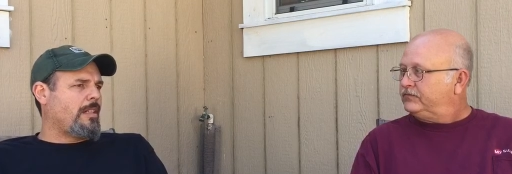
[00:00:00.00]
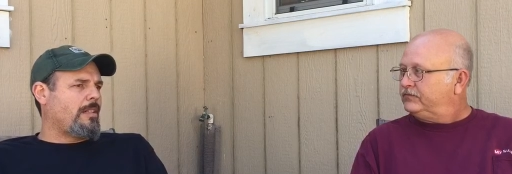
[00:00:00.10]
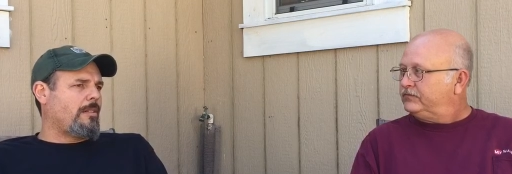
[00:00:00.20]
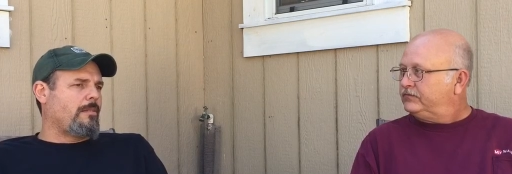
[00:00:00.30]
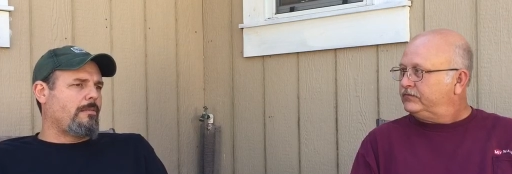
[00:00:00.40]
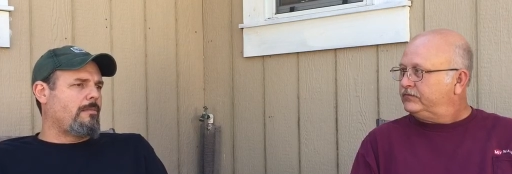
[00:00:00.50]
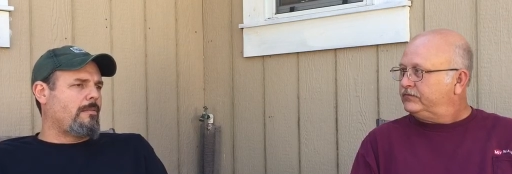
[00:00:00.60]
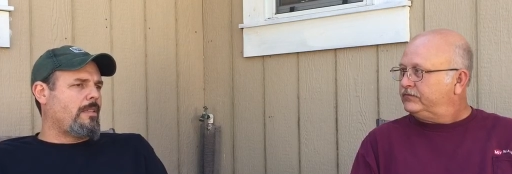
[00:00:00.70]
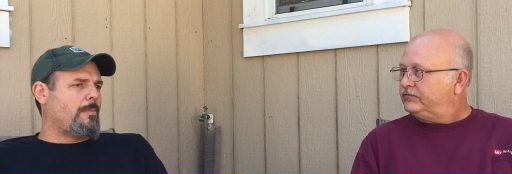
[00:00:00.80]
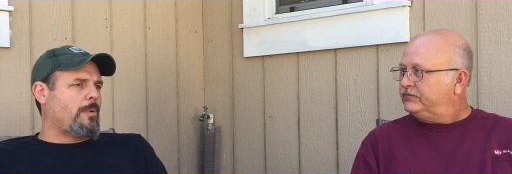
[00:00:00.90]

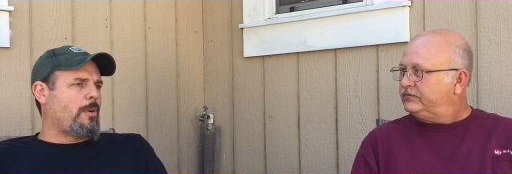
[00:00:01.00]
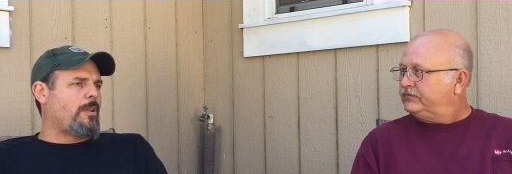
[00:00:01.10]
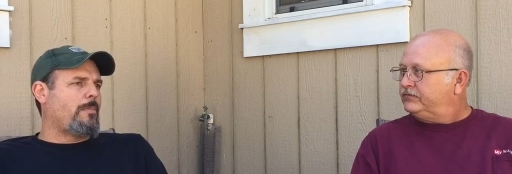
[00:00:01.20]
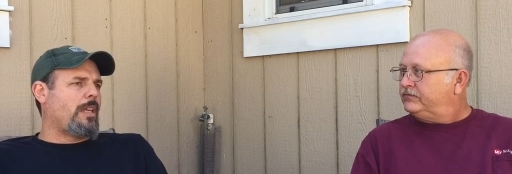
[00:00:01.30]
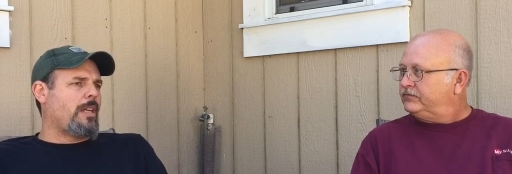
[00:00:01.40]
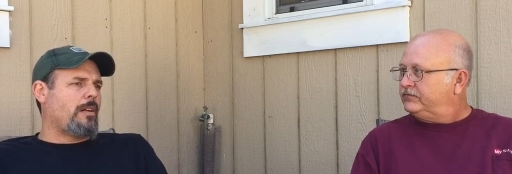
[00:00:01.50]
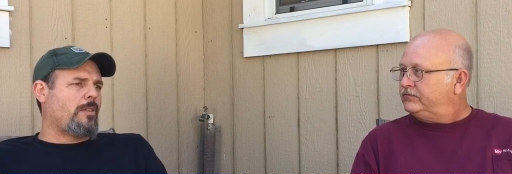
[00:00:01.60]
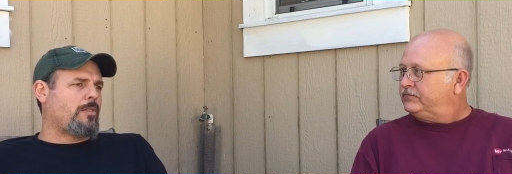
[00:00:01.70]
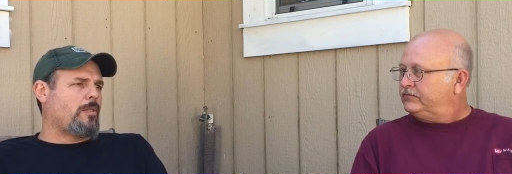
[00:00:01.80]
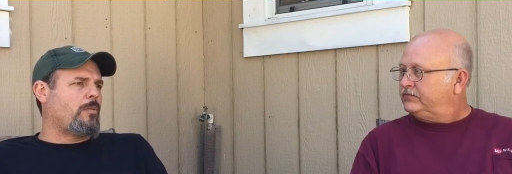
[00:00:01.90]
Speaker 1: uh, important to me. I
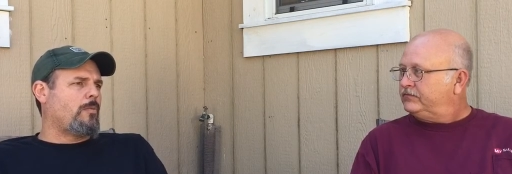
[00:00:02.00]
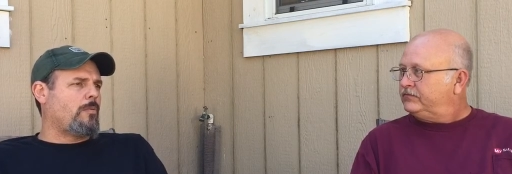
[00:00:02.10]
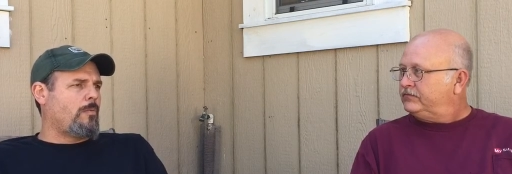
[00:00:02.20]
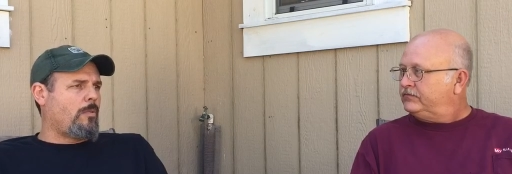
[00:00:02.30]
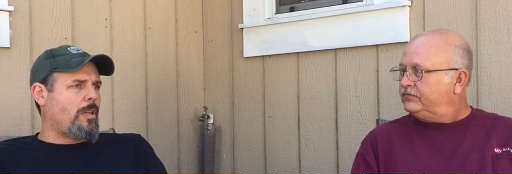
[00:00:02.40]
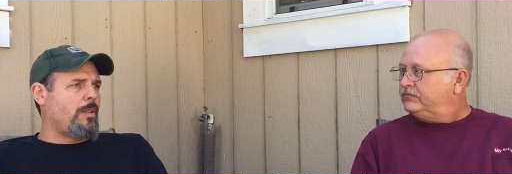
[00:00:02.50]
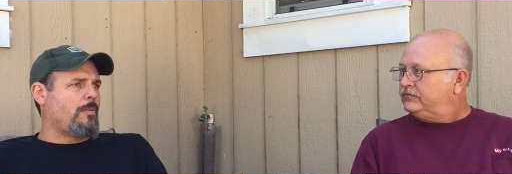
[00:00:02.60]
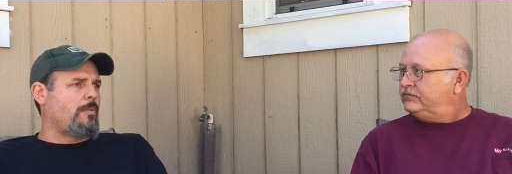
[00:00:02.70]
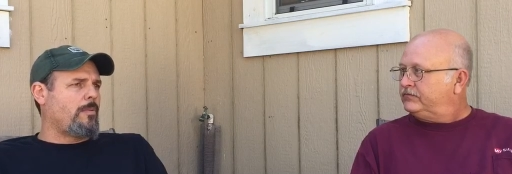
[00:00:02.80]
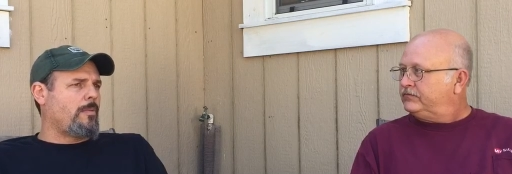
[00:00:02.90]
also want
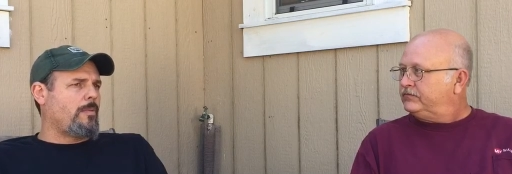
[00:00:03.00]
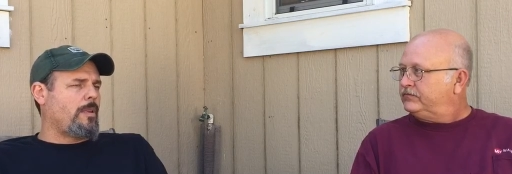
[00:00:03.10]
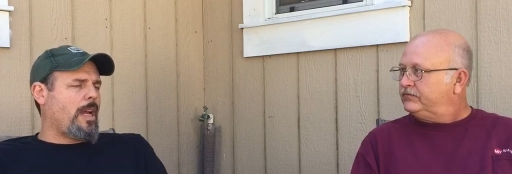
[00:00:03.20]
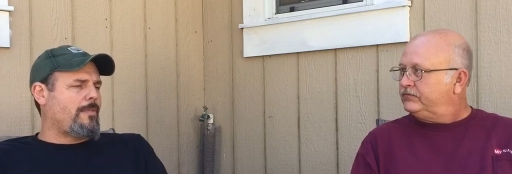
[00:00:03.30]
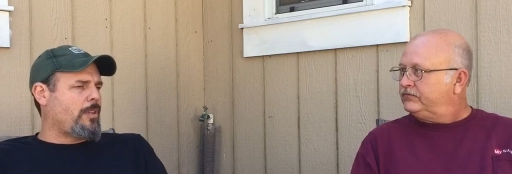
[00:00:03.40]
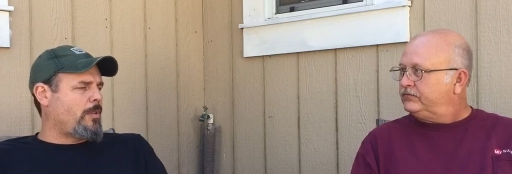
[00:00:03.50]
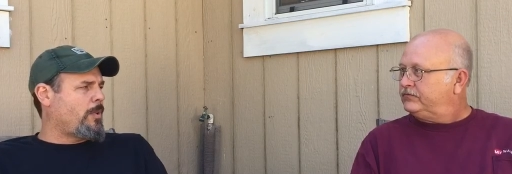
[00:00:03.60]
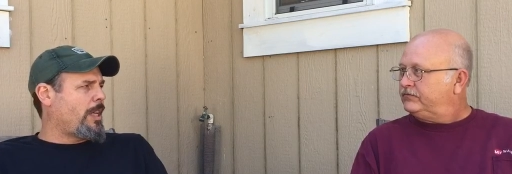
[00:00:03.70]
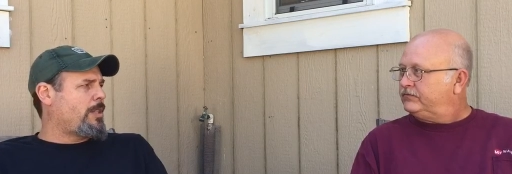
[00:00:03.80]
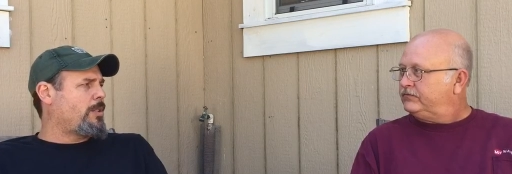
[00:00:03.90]
to have a good
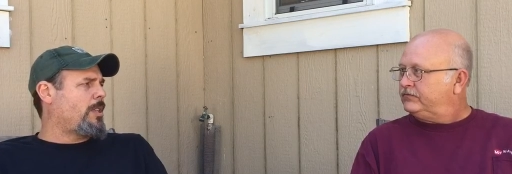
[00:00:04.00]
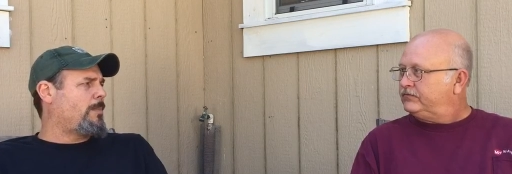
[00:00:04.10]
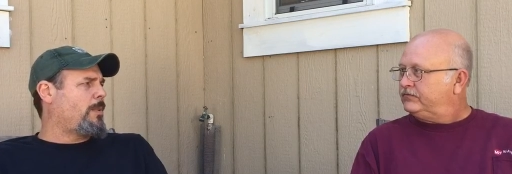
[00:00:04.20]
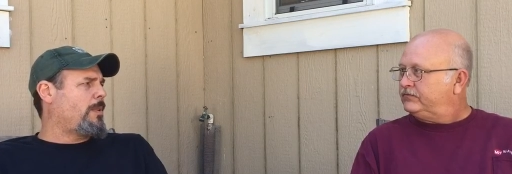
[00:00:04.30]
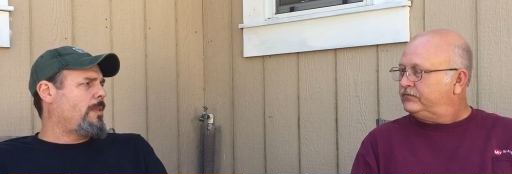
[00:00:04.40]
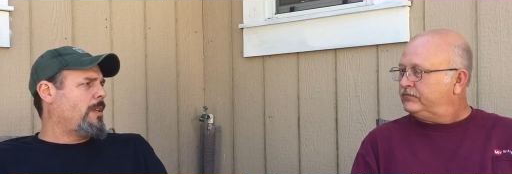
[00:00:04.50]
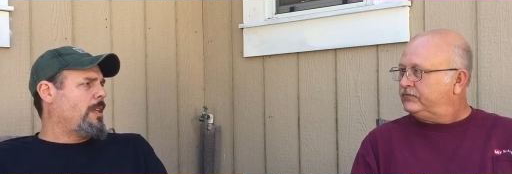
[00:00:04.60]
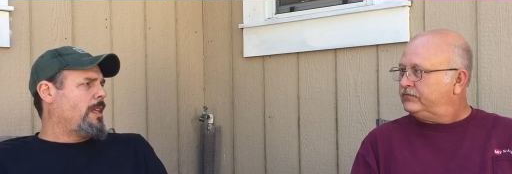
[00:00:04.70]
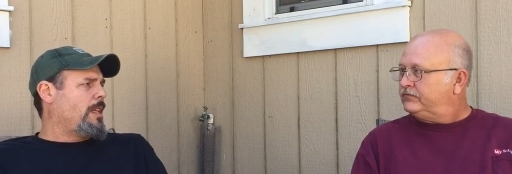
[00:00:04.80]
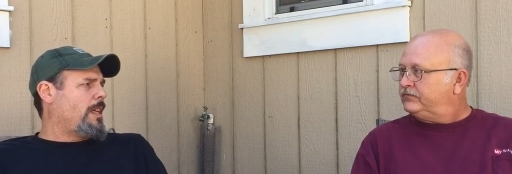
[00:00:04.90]
relationship with
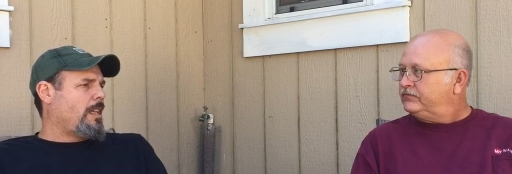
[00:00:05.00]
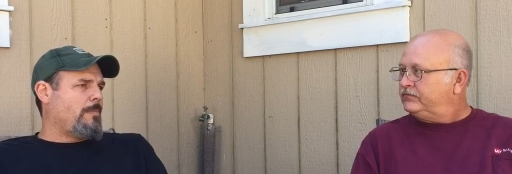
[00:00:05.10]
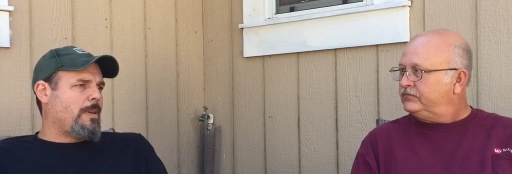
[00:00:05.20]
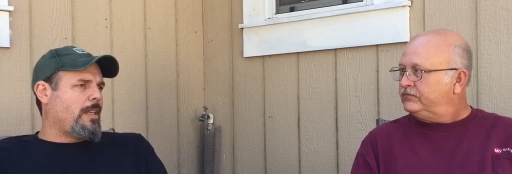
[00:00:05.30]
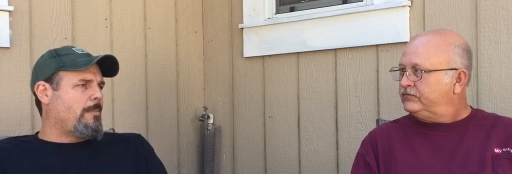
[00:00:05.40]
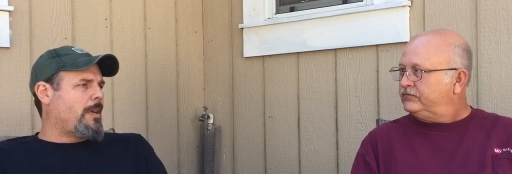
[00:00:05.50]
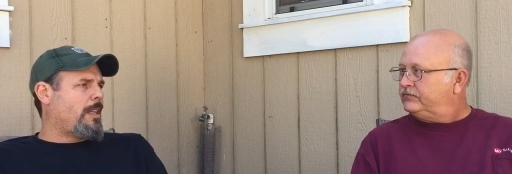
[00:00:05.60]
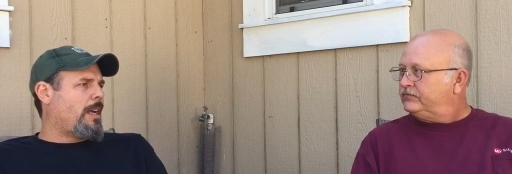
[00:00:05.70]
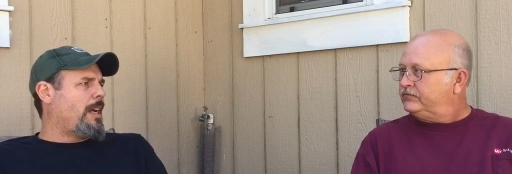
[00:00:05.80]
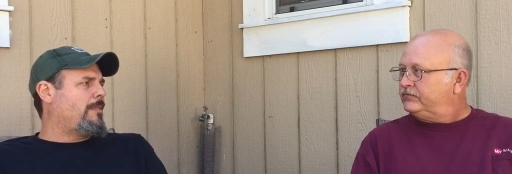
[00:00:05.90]
anybody in
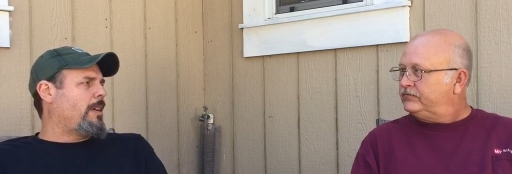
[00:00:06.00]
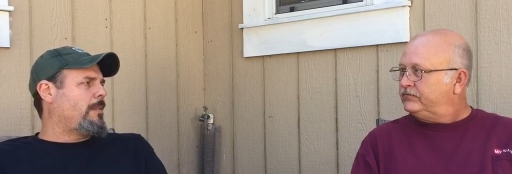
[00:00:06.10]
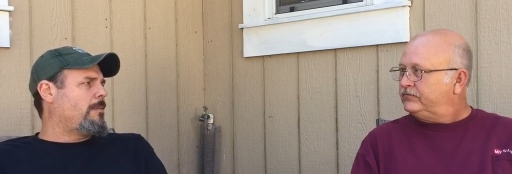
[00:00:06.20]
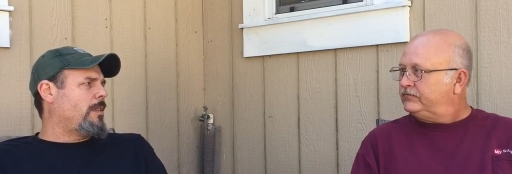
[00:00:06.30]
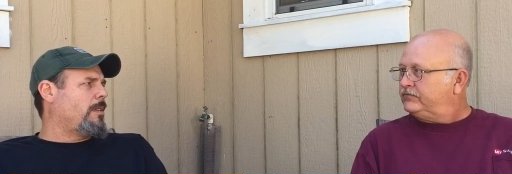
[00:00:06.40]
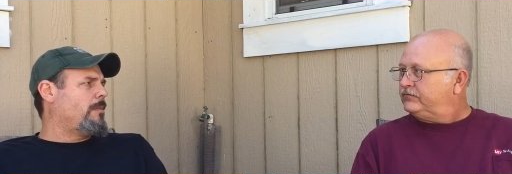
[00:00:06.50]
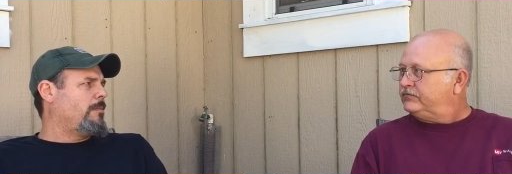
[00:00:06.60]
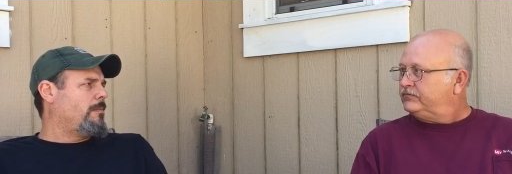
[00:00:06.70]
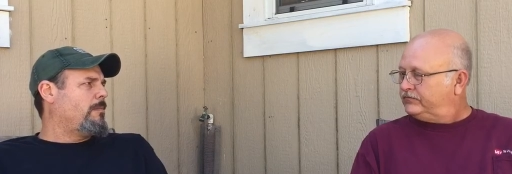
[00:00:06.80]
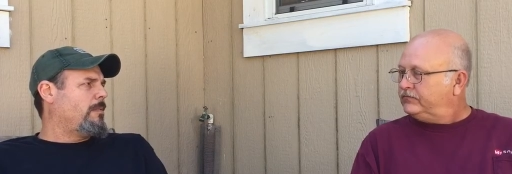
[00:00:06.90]
my life. I, you know,
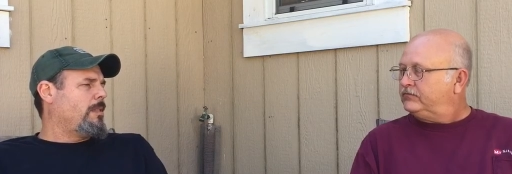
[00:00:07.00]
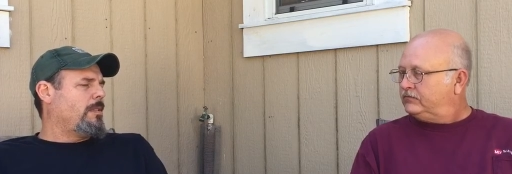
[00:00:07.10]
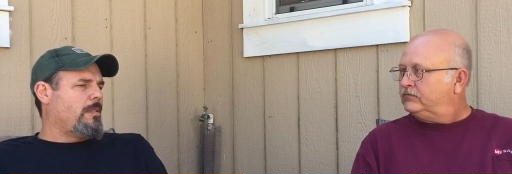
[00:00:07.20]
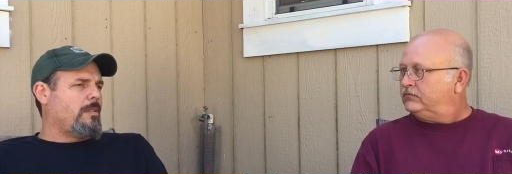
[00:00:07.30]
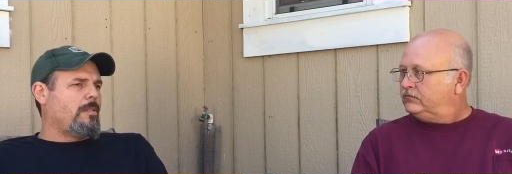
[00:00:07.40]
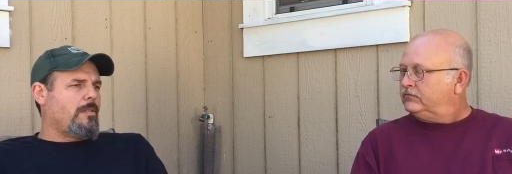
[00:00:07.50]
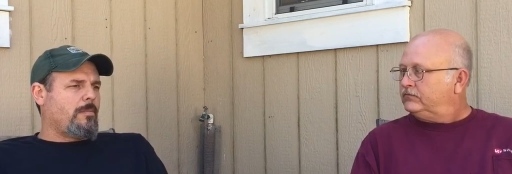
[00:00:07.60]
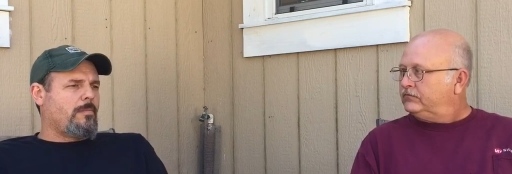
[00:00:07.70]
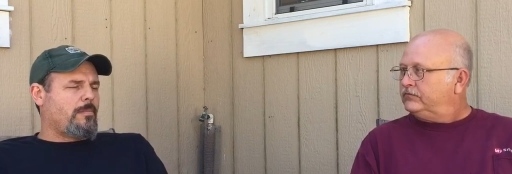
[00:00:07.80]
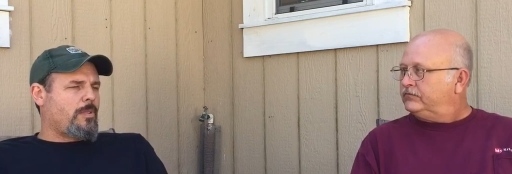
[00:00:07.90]

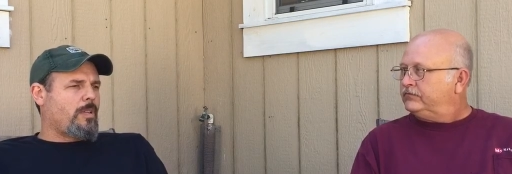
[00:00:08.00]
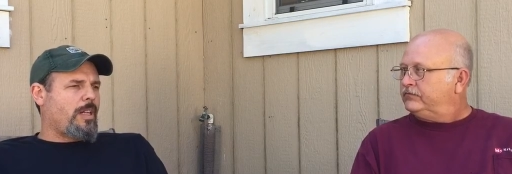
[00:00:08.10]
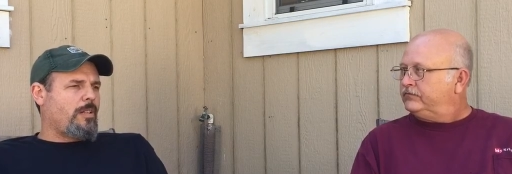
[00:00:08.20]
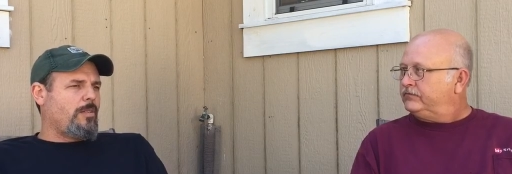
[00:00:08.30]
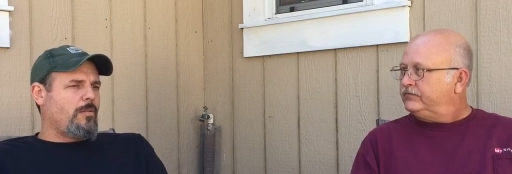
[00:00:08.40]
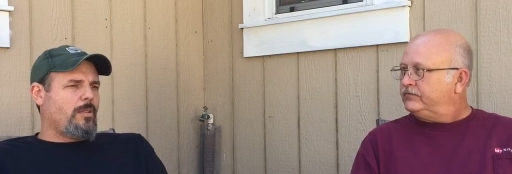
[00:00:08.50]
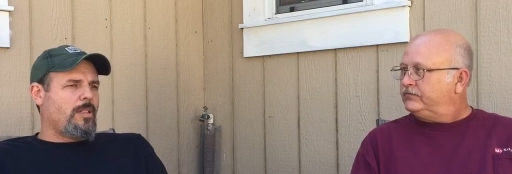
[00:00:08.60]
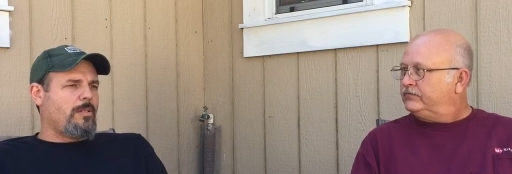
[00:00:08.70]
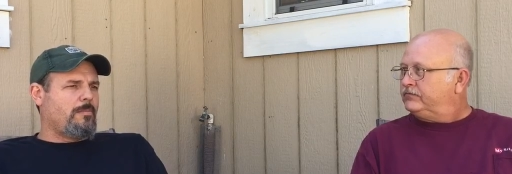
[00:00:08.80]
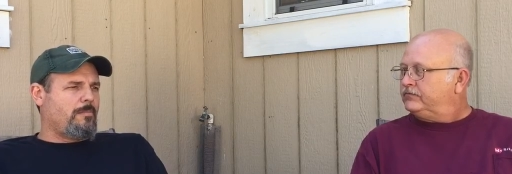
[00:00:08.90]
trying
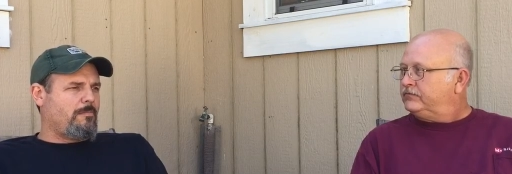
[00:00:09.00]
to uh,